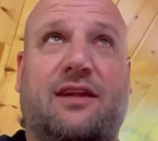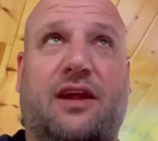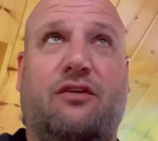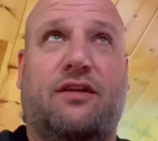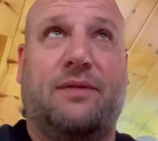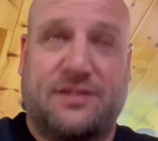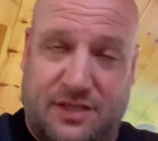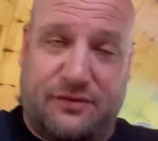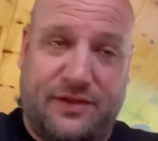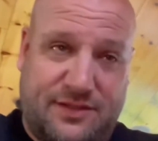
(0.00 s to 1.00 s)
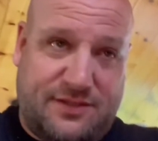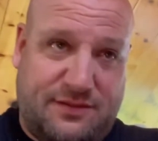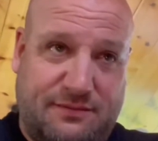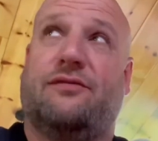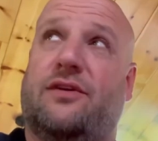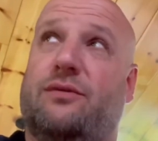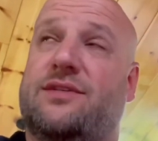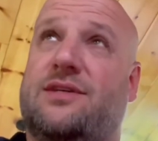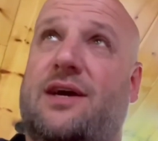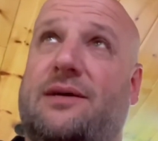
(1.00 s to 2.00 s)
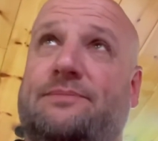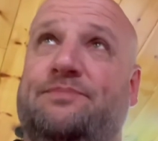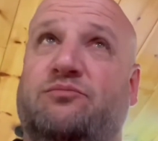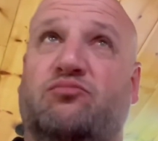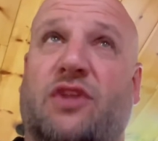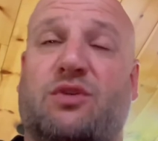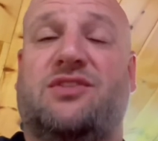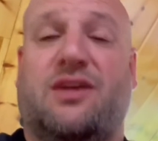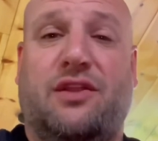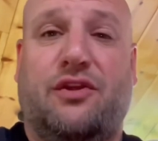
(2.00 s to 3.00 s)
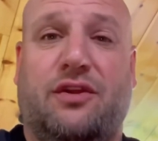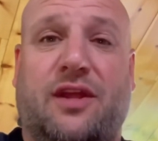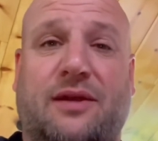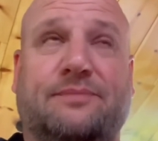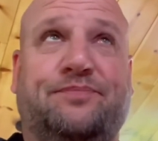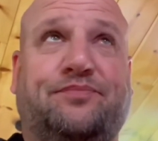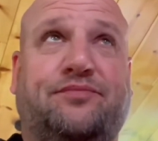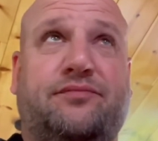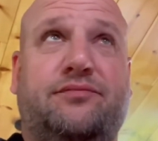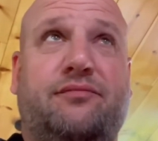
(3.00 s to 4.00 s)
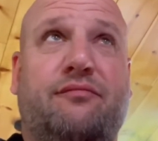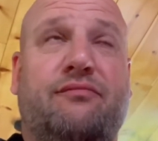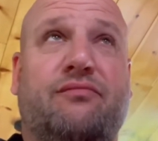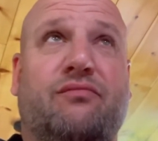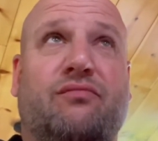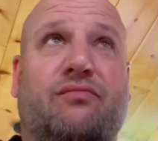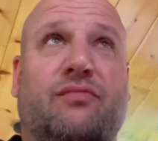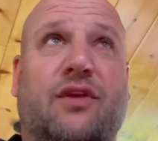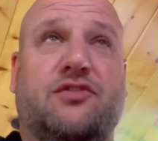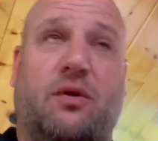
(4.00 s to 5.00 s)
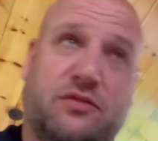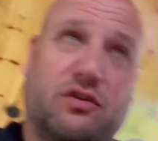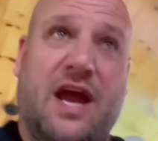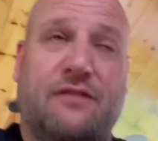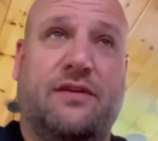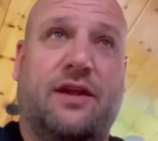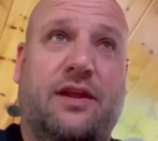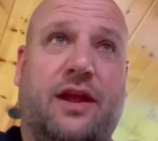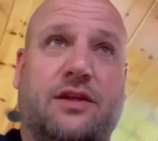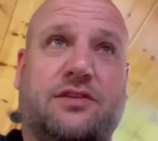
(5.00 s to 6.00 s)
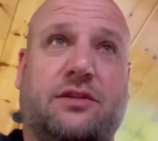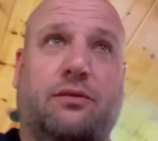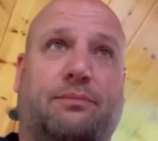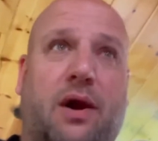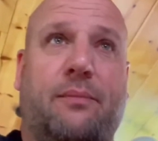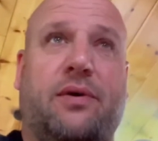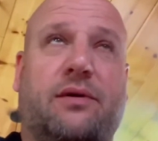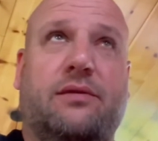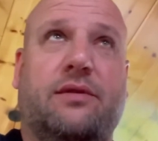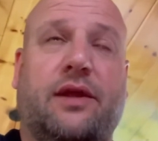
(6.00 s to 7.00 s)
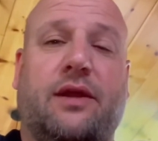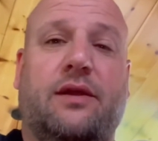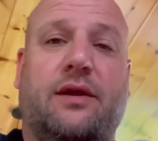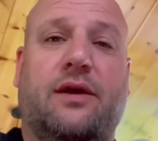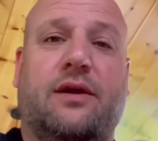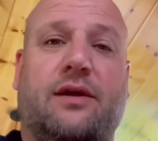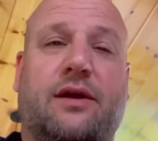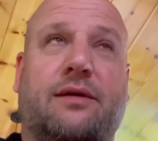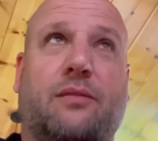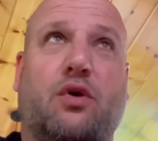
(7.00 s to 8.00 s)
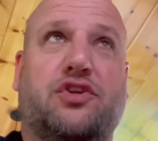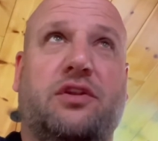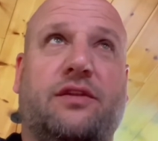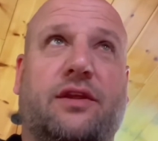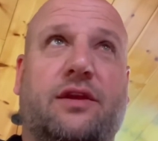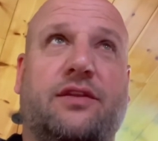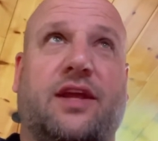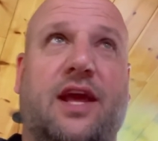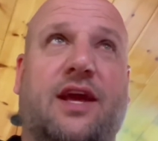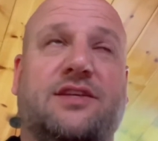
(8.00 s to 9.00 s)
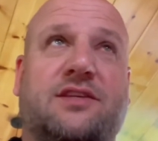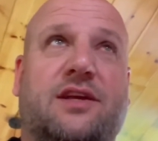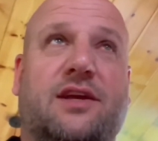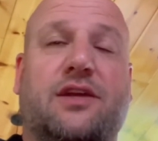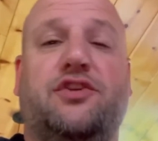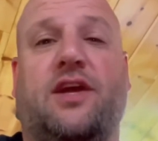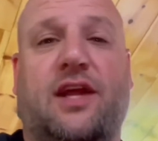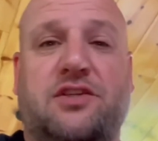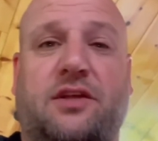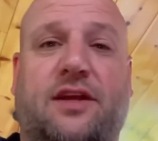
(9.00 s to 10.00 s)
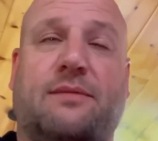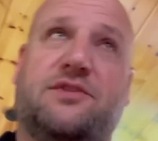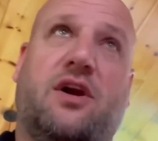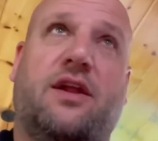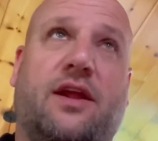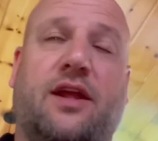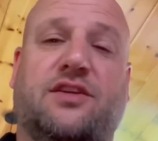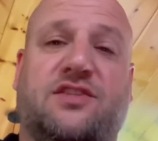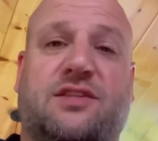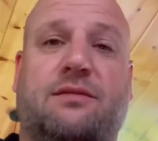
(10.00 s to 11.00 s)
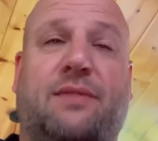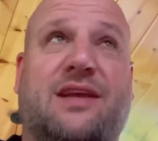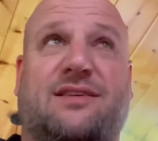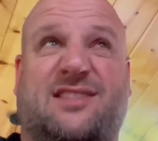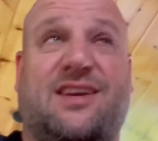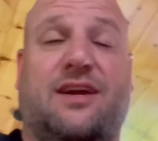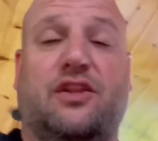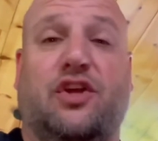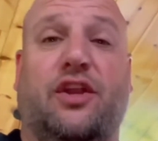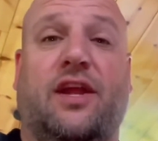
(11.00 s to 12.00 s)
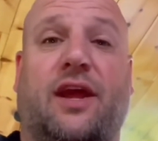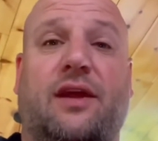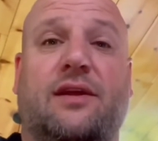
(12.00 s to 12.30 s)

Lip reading: I correct myself. It was stuck in 3rd gear. So I'm driving and there's a little bump, like a motion in the gears. Check engine light comes on and it just basically stuck in 3rd gear.